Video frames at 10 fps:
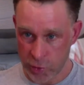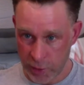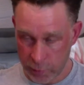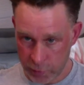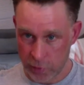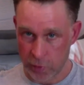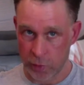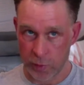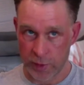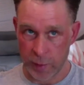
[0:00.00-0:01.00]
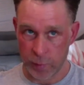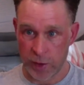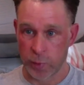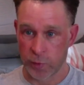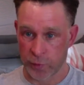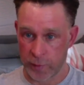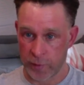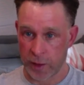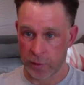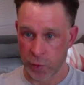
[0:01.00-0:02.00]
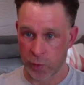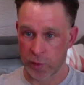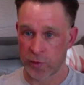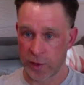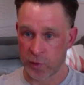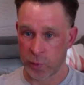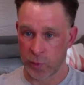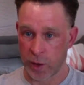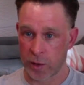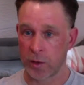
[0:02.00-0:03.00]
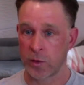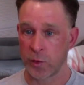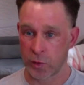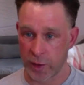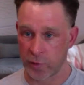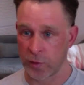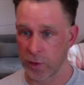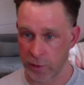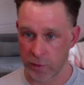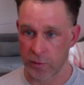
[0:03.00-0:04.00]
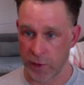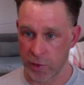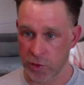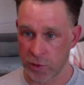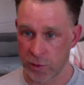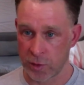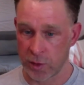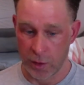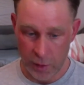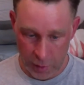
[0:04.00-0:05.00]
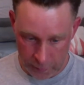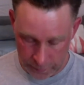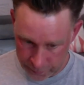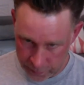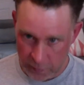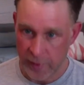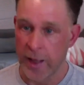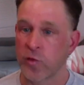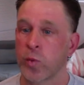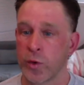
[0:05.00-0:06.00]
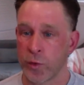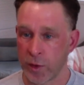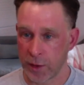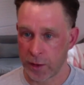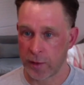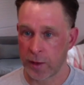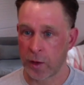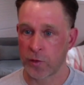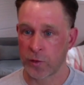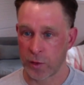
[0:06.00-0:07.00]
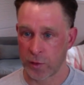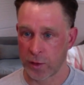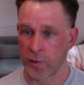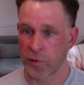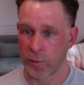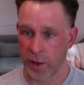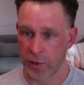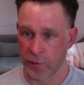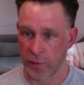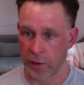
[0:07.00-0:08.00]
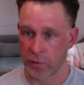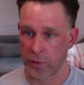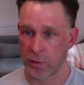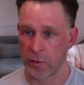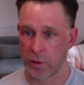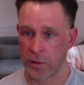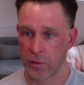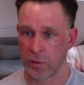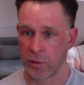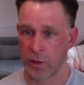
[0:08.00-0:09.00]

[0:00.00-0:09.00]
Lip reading: you're able to get people from that total accessible market utilizing your intervention, that's where you can get in there and start to customize things and